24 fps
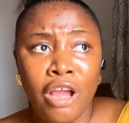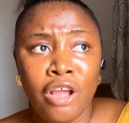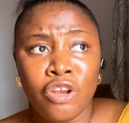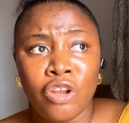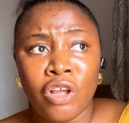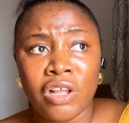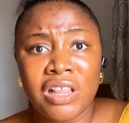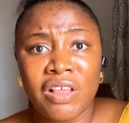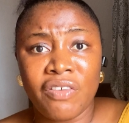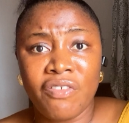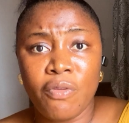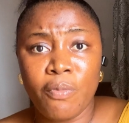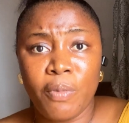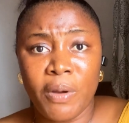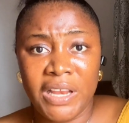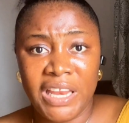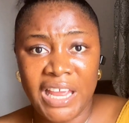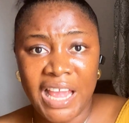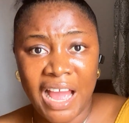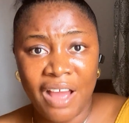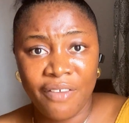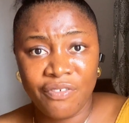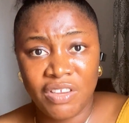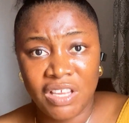Not
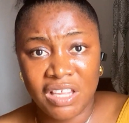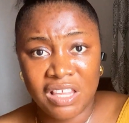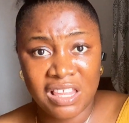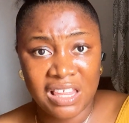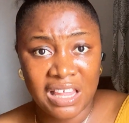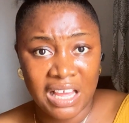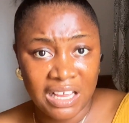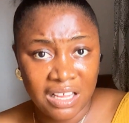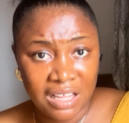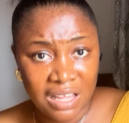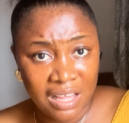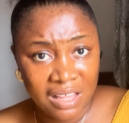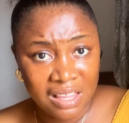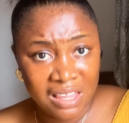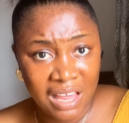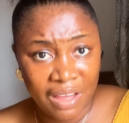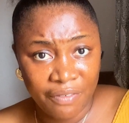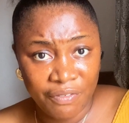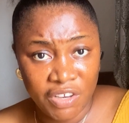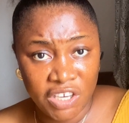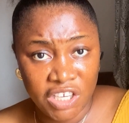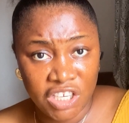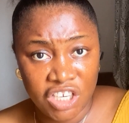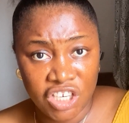everybody have this
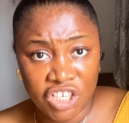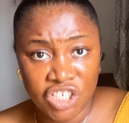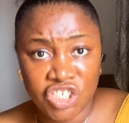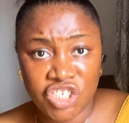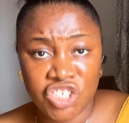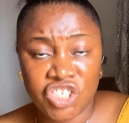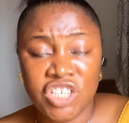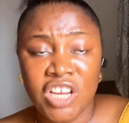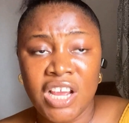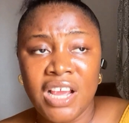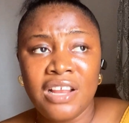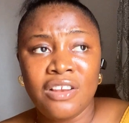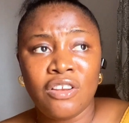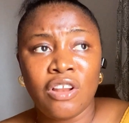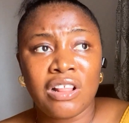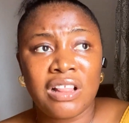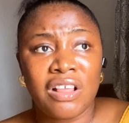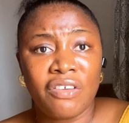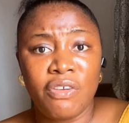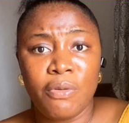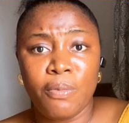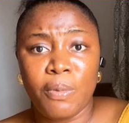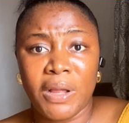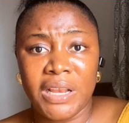serving dish. Not
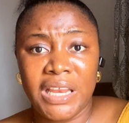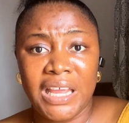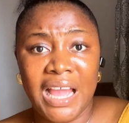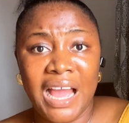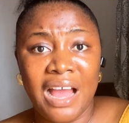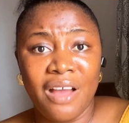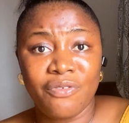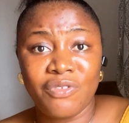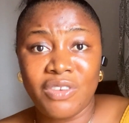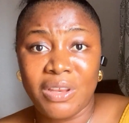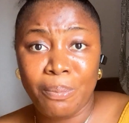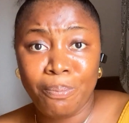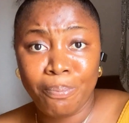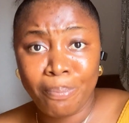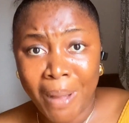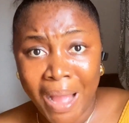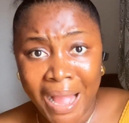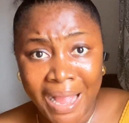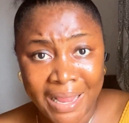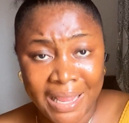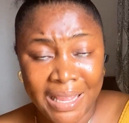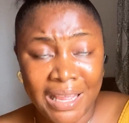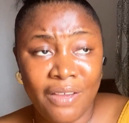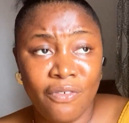everybody have the
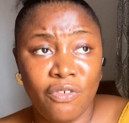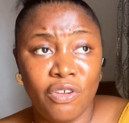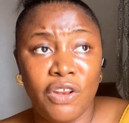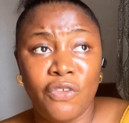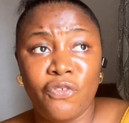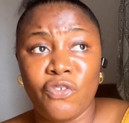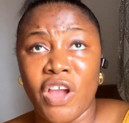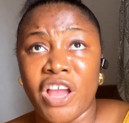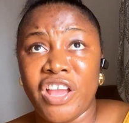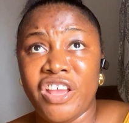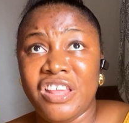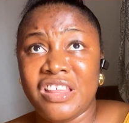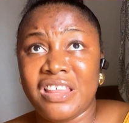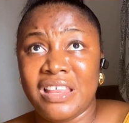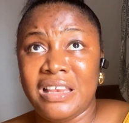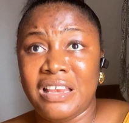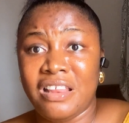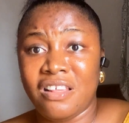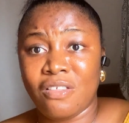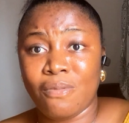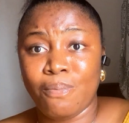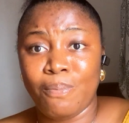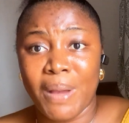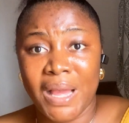pack. Even if you are using
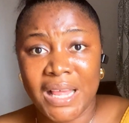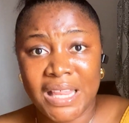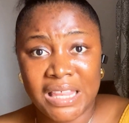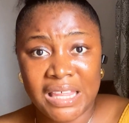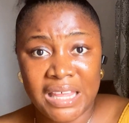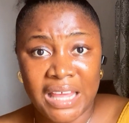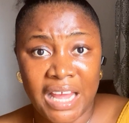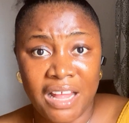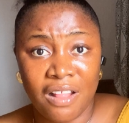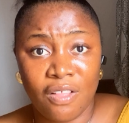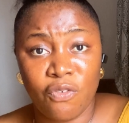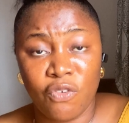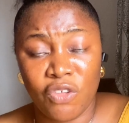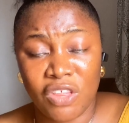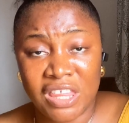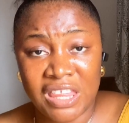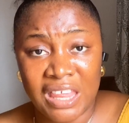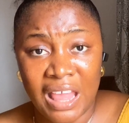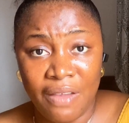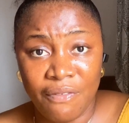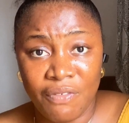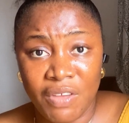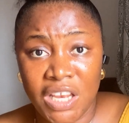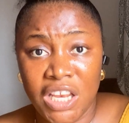this basket for
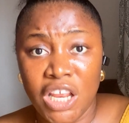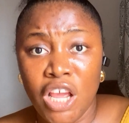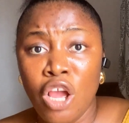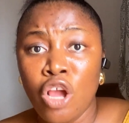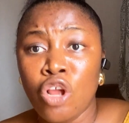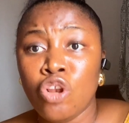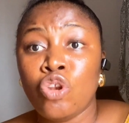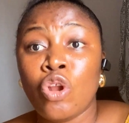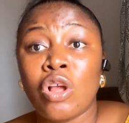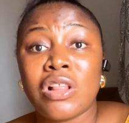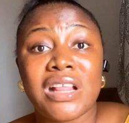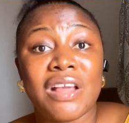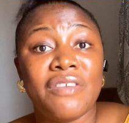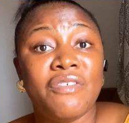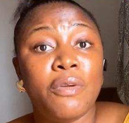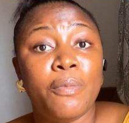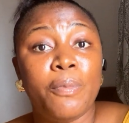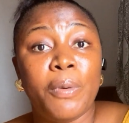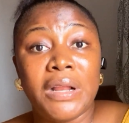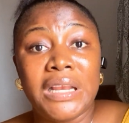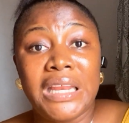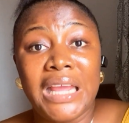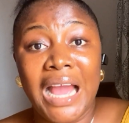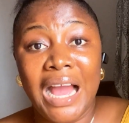serving, not
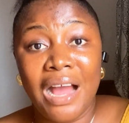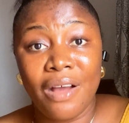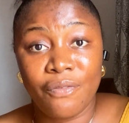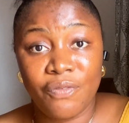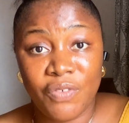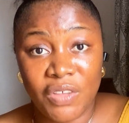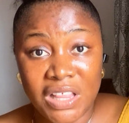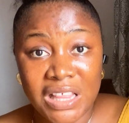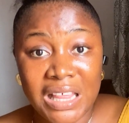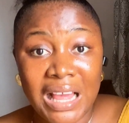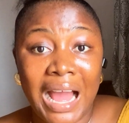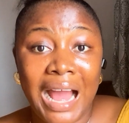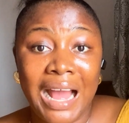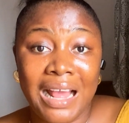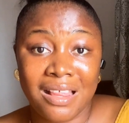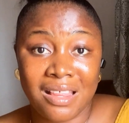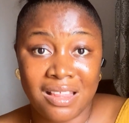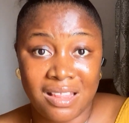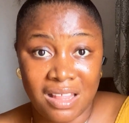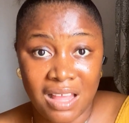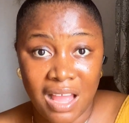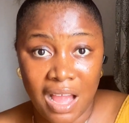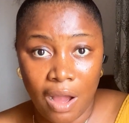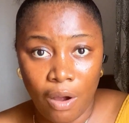everybody have it as
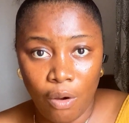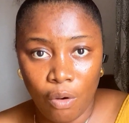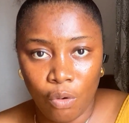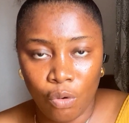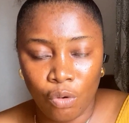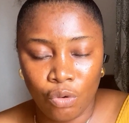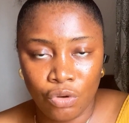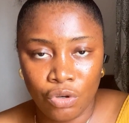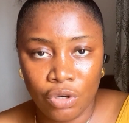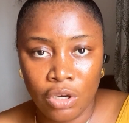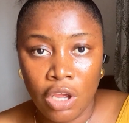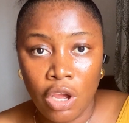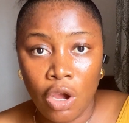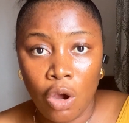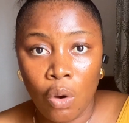their own.